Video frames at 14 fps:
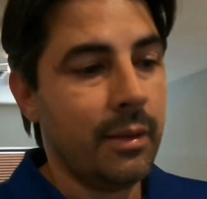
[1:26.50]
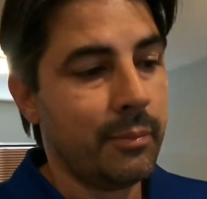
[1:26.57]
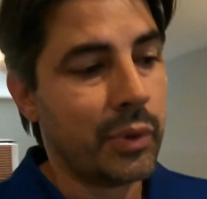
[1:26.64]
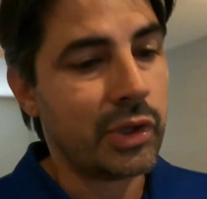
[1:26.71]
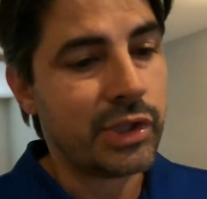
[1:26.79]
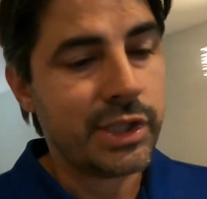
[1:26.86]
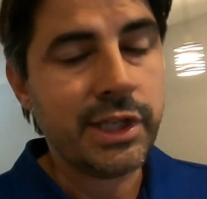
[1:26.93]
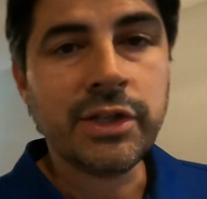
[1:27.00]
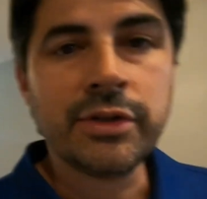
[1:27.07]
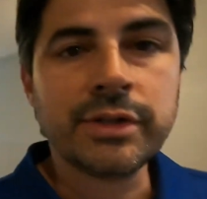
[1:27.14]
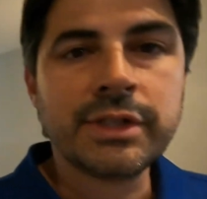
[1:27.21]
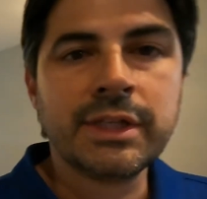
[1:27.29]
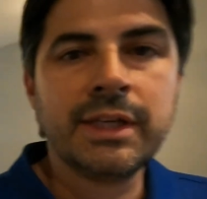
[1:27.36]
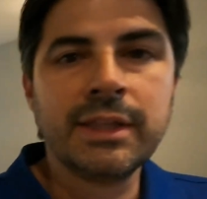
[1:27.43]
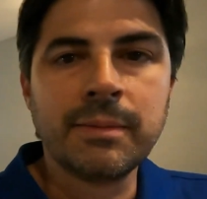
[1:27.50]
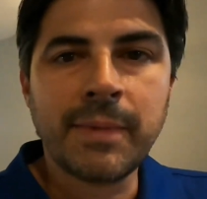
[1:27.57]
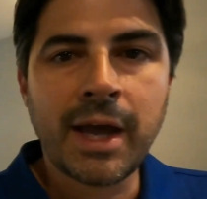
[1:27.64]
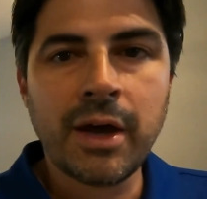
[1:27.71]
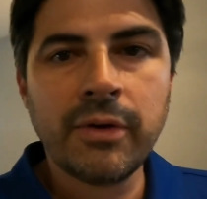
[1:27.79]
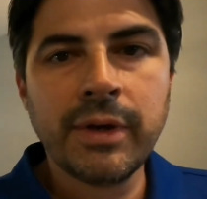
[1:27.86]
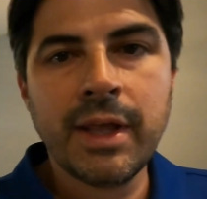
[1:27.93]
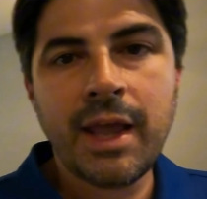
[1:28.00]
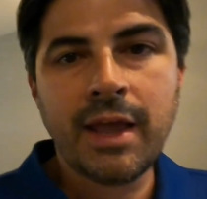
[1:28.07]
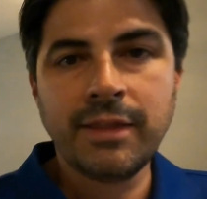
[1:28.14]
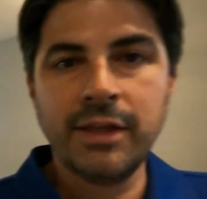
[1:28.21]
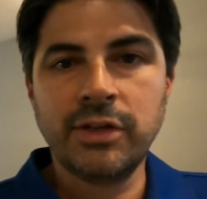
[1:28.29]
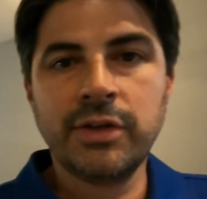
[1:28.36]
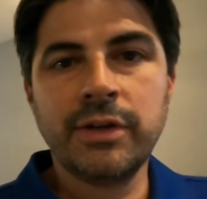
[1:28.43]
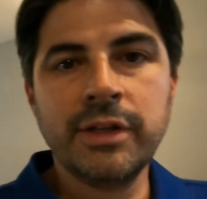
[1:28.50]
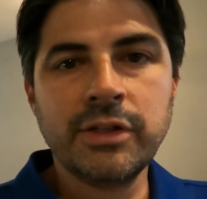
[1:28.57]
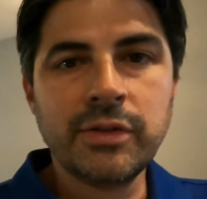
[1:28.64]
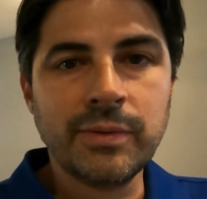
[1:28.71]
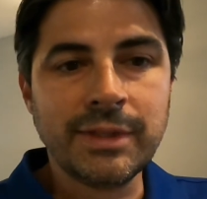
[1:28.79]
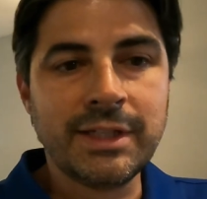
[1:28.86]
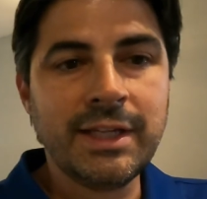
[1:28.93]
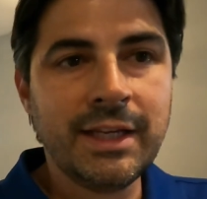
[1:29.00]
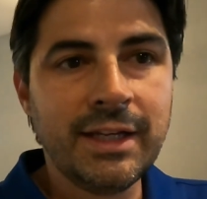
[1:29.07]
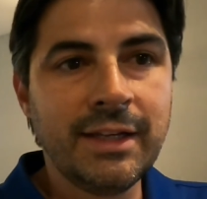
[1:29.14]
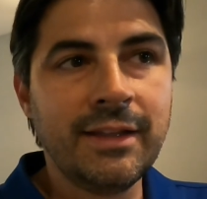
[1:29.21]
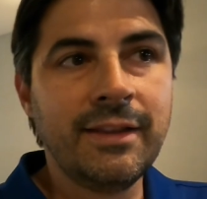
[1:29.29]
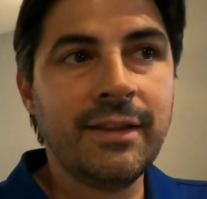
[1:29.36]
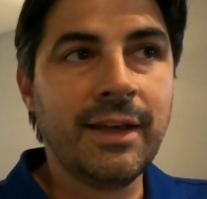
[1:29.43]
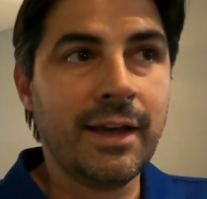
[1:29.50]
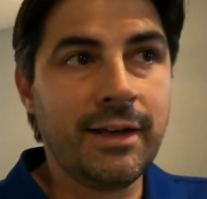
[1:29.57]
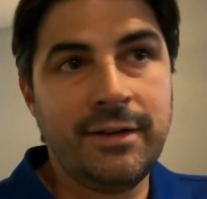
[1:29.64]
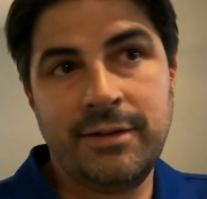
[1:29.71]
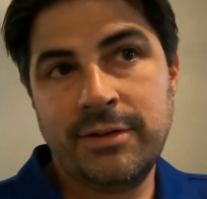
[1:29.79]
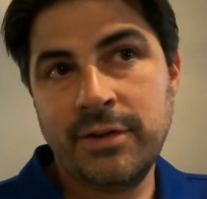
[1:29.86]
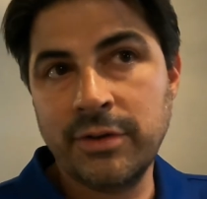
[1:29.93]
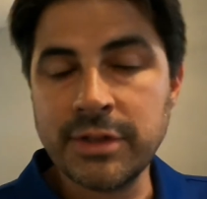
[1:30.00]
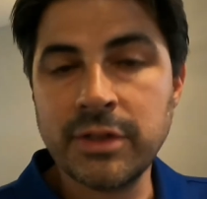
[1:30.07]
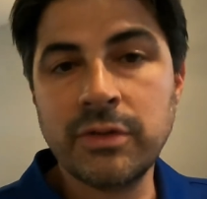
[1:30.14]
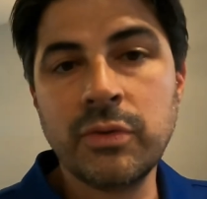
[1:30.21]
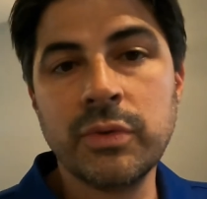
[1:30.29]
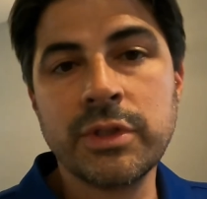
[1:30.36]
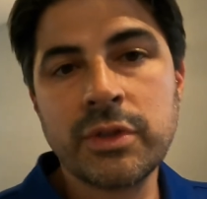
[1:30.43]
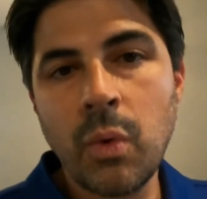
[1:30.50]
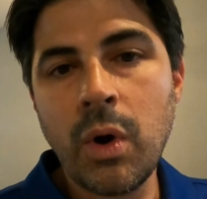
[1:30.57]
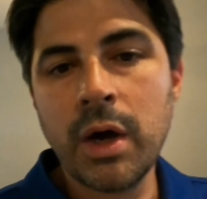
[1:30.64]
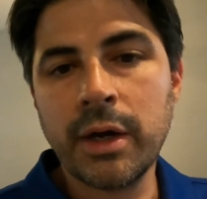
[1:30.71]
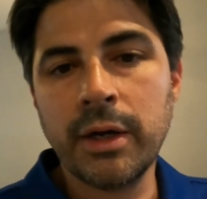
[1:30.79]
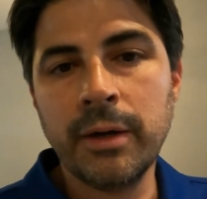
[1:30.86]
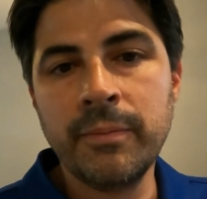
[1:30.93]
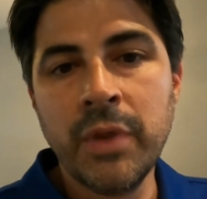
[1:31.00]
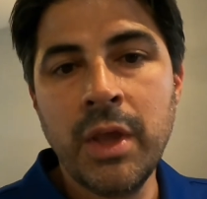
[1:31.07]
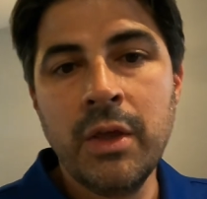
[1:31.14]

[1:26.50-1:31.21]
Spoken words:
procedures to get them out, and they turn into a tenant that turns into a squatter.